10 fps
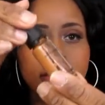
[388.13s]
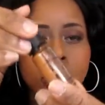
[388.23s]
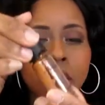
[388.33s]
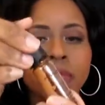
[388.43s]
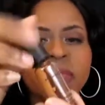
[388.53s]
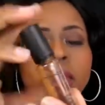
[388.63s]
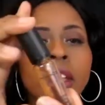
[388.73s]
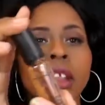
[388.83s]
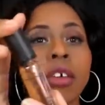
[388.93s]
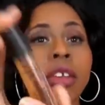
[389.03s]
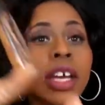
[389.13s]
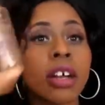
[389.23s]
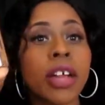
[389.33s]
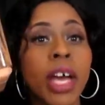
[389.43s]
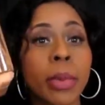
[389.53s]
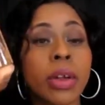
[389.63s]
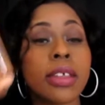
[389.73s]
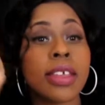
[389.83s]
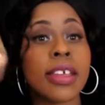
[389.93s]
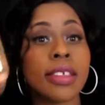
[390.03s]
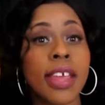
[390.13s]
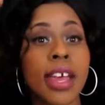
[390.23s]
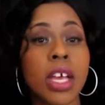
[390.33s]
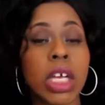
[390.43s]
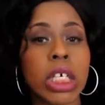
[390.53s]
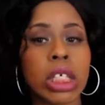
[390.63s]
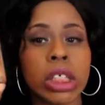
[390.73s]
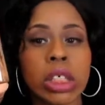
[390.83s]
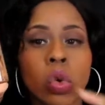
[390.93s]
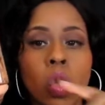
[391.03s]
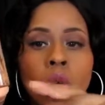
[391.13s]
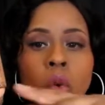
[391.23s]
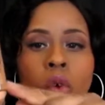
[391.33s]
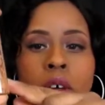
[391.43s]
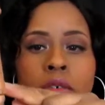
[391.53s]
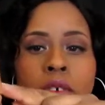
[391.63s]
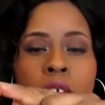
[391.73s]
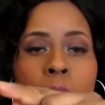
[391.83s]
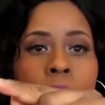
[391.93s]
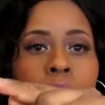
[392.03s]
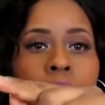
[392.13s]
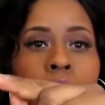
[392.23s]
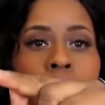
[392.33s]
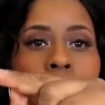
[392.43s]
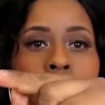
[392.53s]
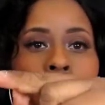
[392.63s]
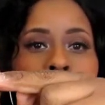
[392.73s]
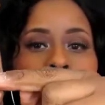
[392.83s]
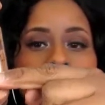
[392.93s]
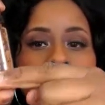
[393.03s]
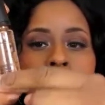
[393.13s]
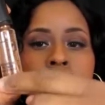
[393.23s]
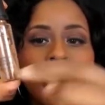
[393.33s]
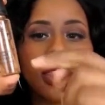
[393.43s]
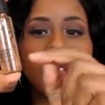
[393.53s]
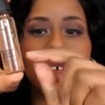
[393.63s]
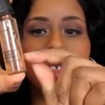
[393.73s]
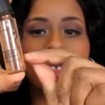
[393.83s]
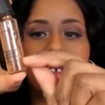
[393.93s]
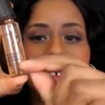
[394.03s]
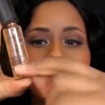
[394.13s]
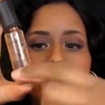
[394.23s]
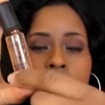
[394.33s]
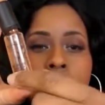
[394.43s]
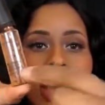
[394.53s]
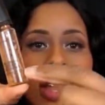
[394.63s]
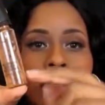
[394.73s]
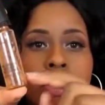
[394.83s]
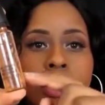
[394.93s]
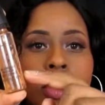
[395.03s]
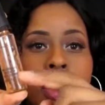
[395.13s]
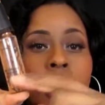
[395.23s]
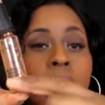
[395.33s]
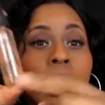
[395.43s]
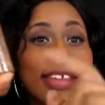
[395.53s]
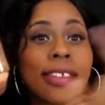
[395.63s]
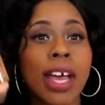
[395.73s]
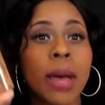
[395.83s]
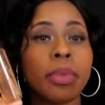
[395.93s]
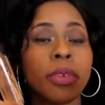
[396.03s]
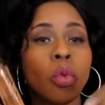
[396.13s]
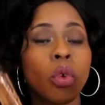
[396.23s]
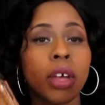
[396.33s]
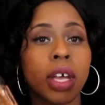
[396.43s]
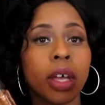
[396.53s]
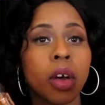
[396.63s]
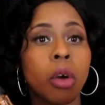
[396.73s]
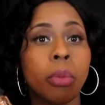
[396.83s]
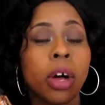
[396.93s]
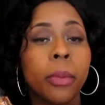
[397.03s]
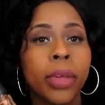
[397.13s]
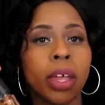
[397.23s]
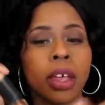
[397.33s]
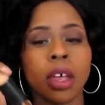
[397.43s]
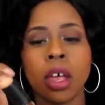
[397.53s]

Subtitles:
So the only thing I don't like about this is that once you get about somewhere in this range, it stops working or pumping.